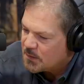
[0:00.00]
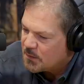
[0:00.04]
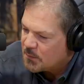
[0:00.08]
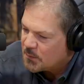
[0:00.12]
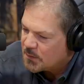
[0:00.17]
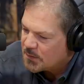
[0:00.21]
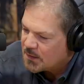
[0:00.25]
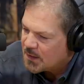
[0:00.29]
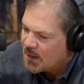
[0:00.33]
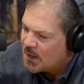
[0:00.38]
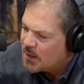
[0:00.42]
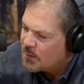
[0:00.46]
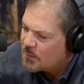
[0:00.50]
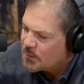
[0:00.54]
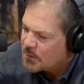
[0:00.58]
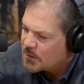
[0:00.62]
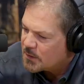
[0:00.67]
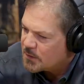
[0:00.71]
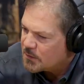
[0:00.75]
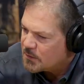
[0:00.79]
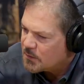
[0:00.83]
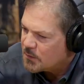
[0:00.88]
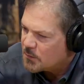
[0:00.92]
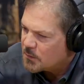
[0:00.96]
know, what the hell we're
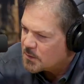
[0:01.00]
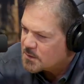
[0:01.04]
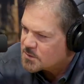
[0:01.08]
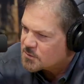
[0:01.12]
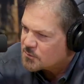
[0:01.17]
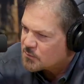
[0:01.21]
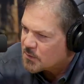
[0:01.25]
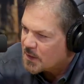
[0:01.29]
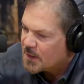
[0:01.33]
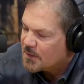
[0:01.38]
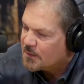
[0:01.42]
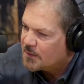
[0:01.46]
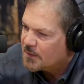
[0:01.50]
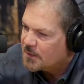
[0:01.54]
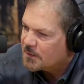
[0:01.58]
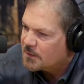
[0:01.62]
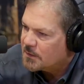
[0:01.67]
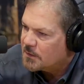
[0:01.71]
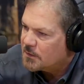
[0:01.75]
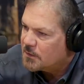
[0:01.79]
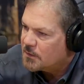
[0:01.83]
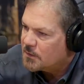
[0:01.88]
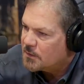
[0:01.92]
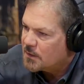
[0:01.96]
going to do, what's the right
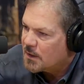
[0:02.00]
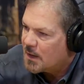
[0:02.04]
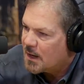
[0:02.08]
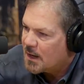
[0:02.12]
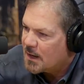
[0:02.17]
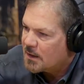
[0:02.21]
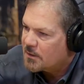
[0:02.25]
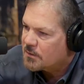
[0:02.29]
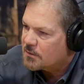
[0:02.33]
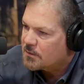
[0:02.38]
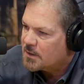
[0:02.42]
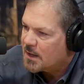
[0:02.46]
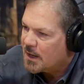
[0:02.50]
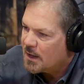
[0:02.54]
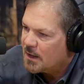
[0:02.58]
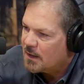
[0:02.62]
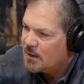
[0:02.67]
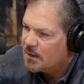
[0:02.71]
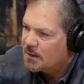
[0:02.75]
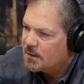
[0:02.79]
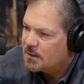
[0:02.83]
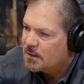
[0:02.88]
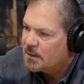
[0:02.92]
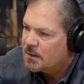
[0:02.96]
thing to do to honor
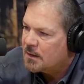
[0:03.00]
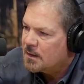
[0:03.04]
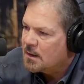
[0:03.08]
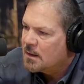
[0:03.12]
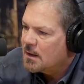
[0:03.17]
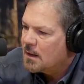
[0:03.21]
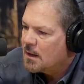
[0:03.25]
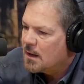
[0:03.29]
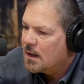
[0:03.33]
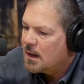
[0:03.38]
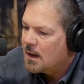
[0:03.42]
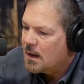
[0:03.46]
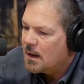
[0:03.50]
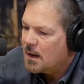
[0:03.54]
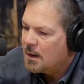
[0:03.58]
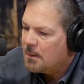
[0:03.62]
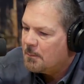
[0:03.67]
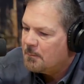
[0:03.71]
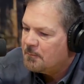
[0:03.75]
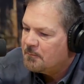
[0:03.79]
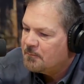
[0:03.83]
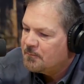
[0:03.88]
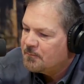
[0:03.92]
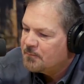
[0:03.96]
Dale. And,
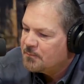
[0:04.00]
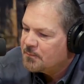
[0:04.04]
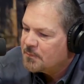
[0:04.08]
um,